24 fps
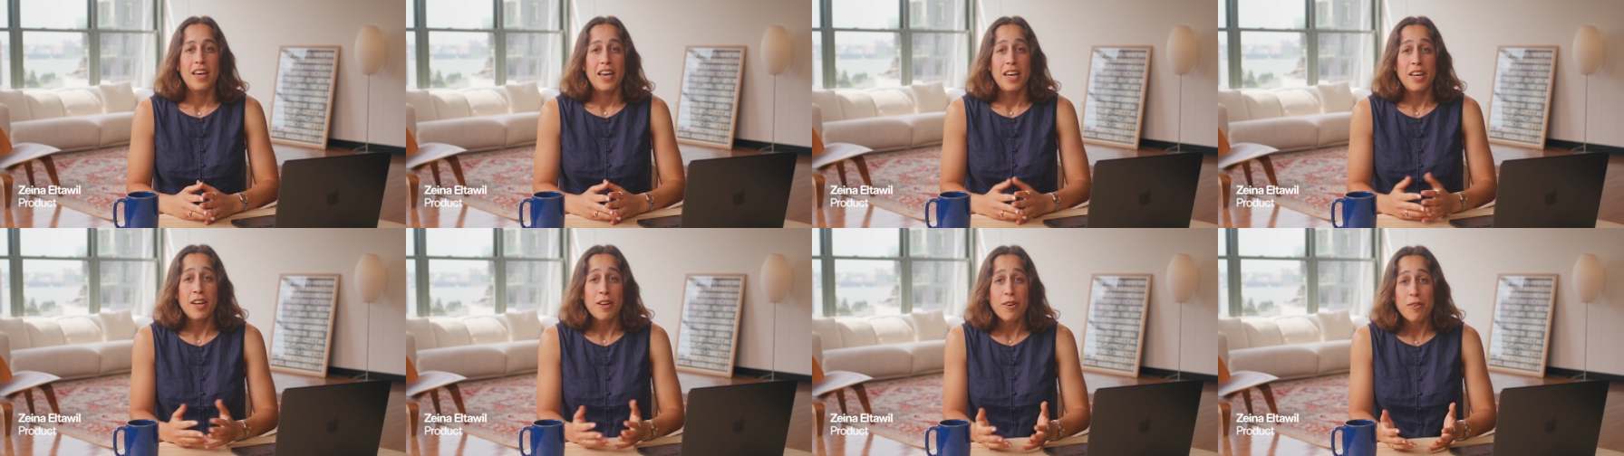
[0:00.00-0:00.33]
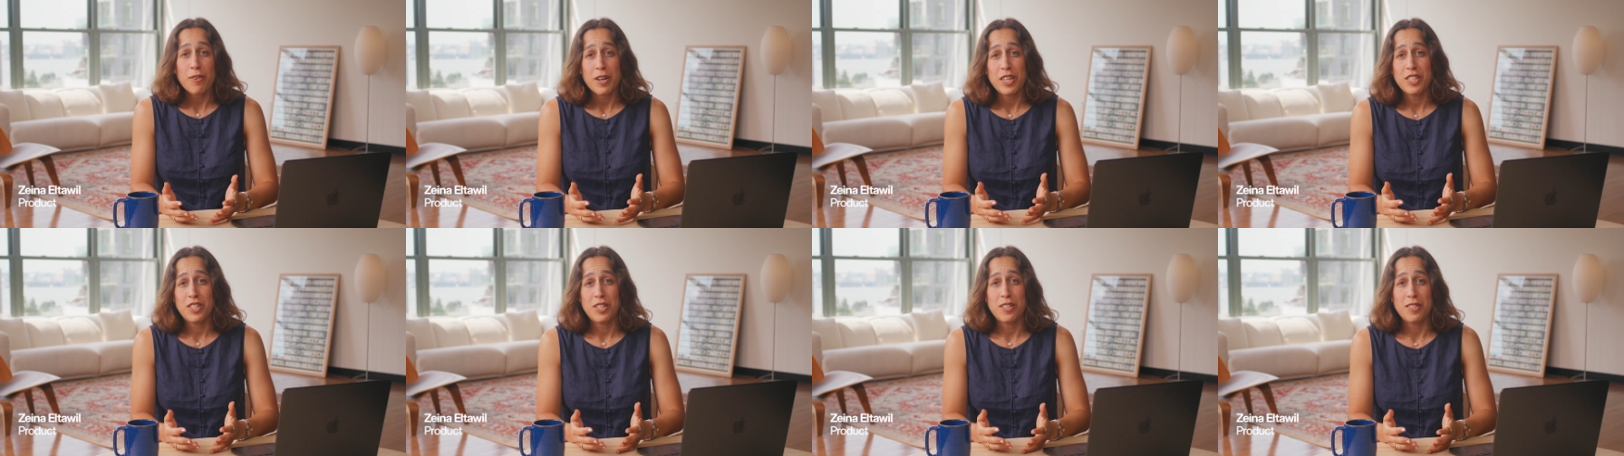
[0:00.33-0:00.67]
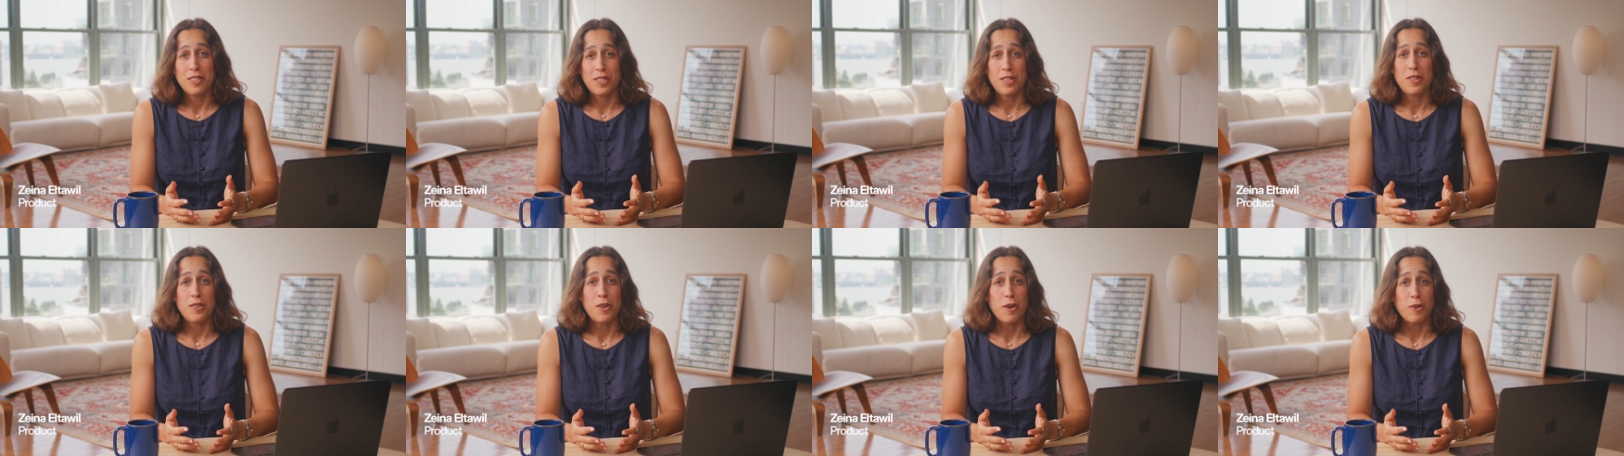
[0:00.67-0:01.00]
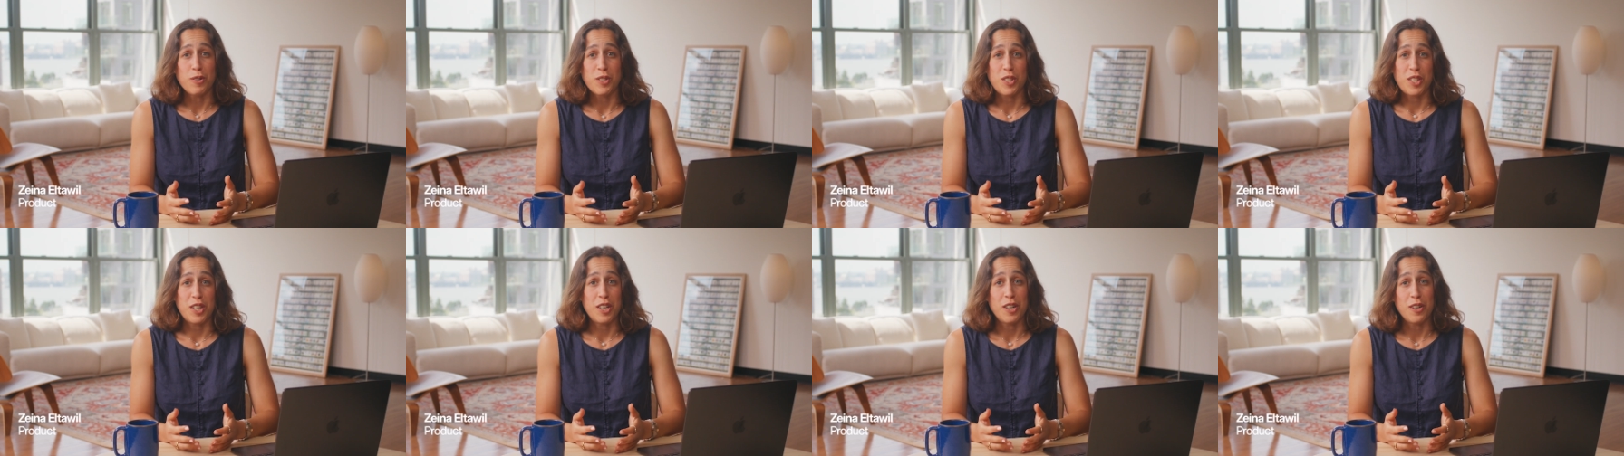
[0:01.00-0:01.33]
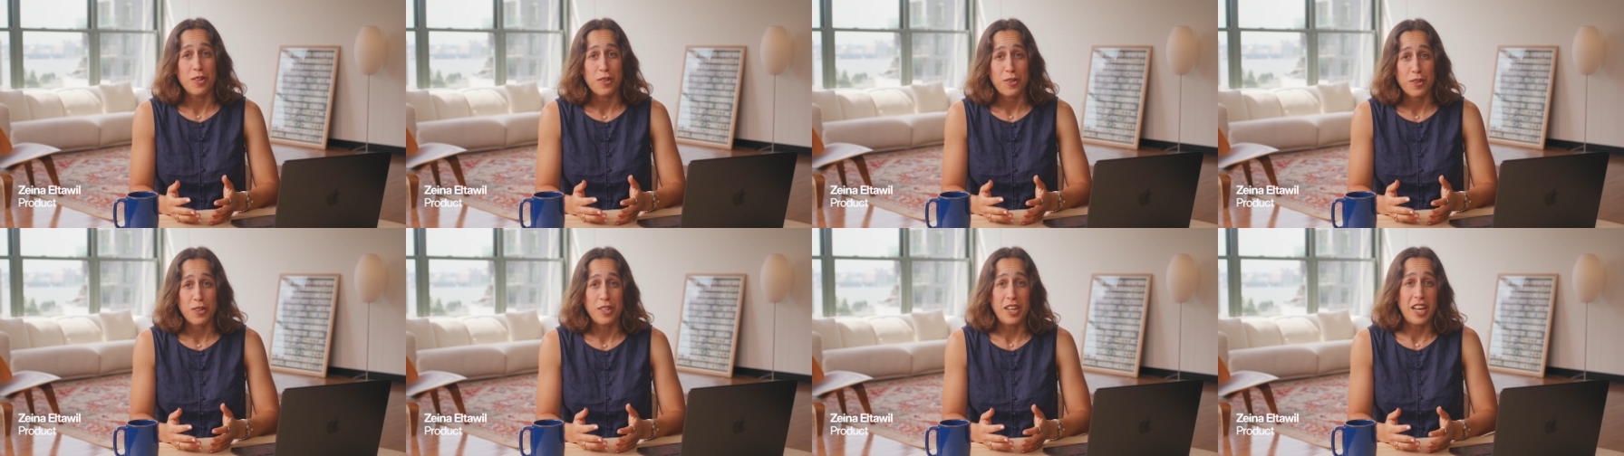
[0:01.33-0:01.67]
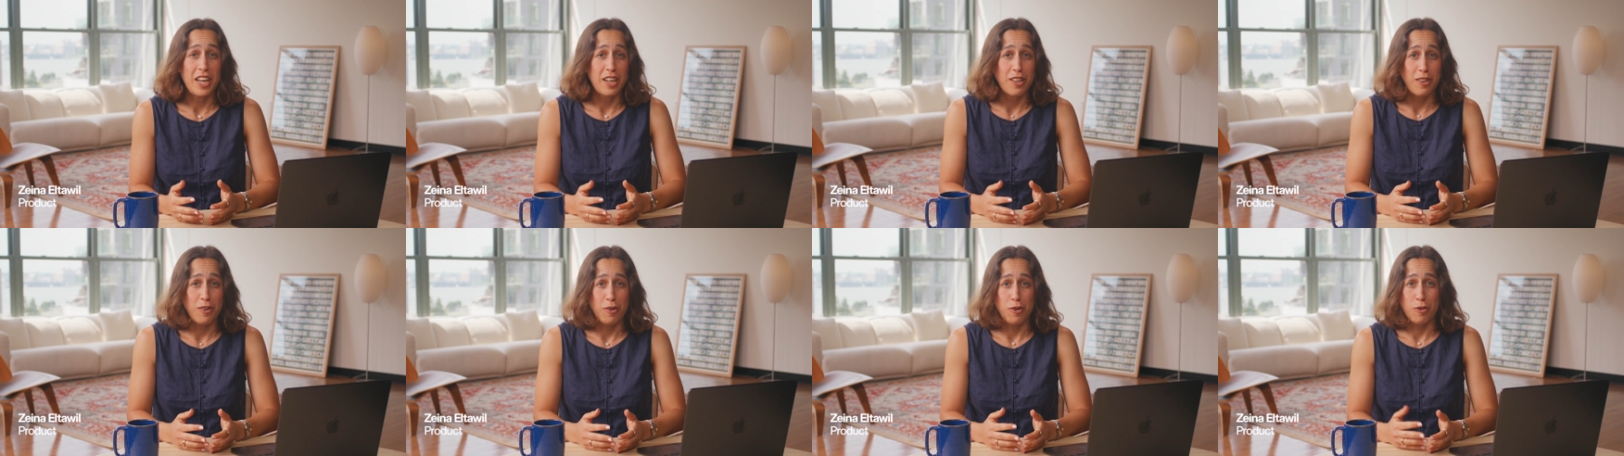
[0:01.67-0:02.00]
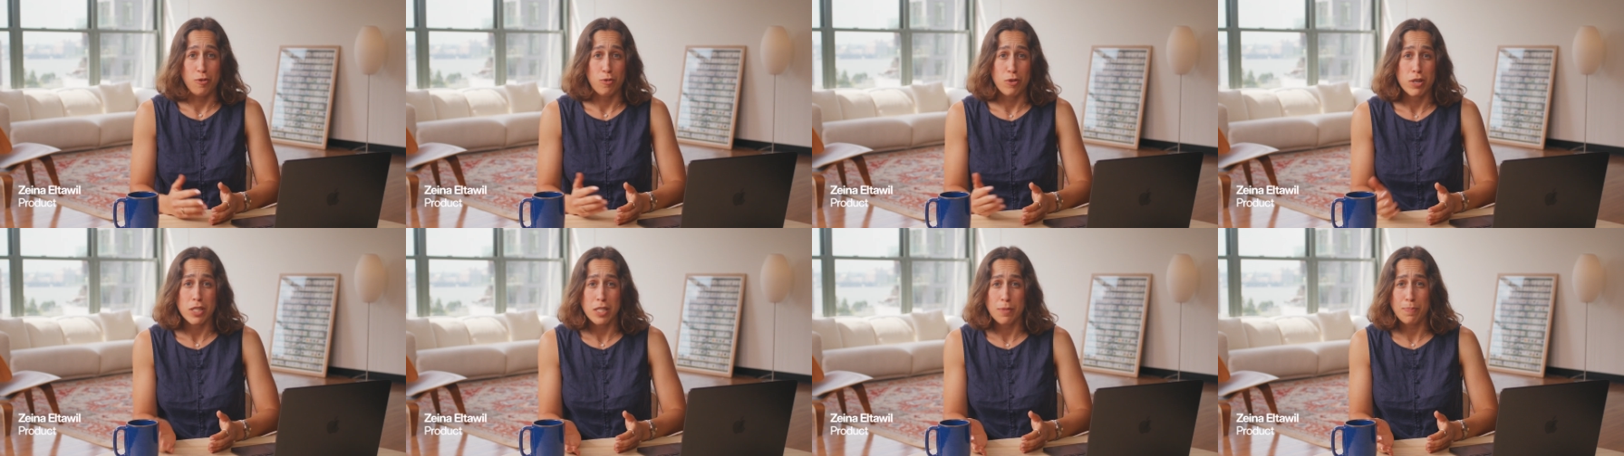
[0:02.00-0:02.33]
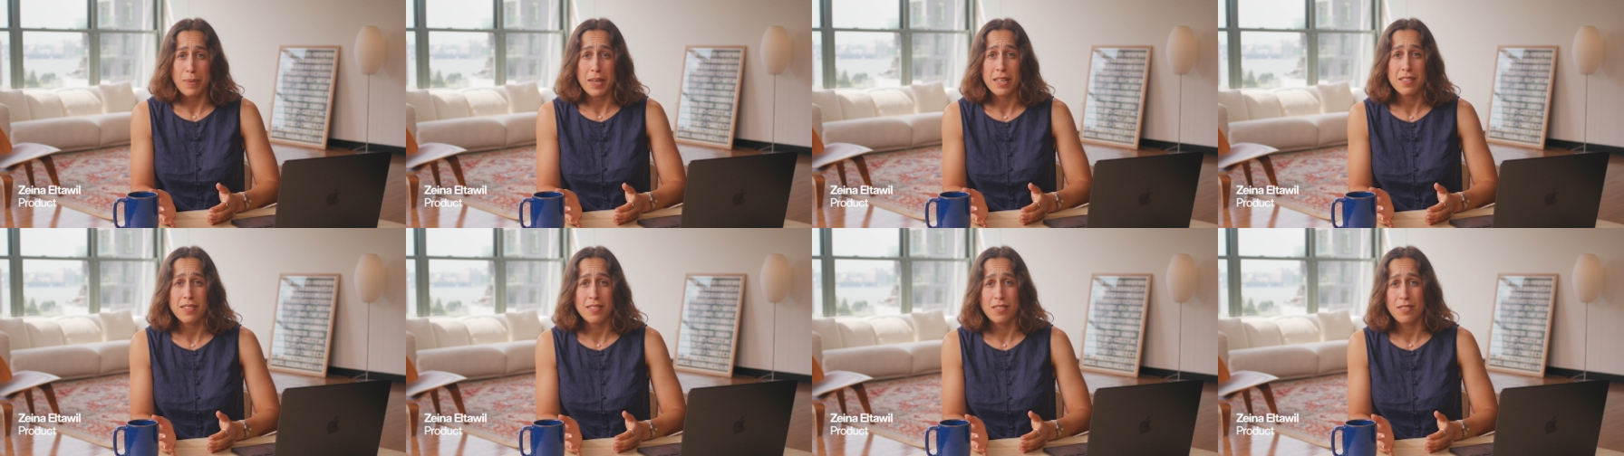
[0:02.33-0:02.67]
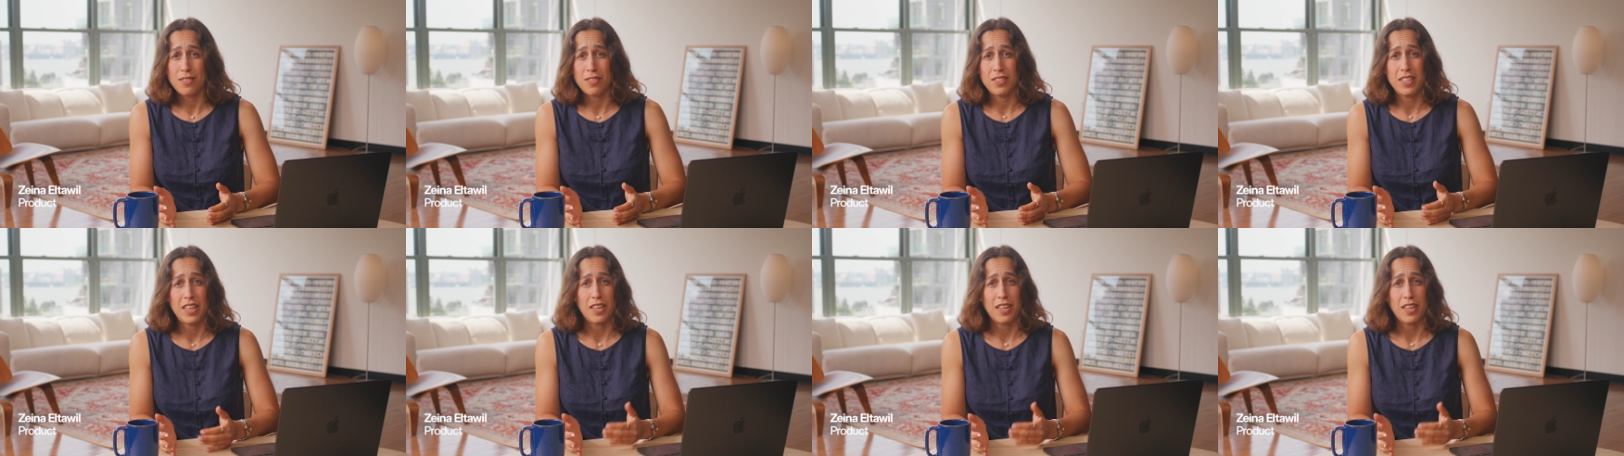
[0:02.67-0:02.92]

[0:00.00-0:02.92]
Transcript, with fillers: Integrations in Notion connect your workspace to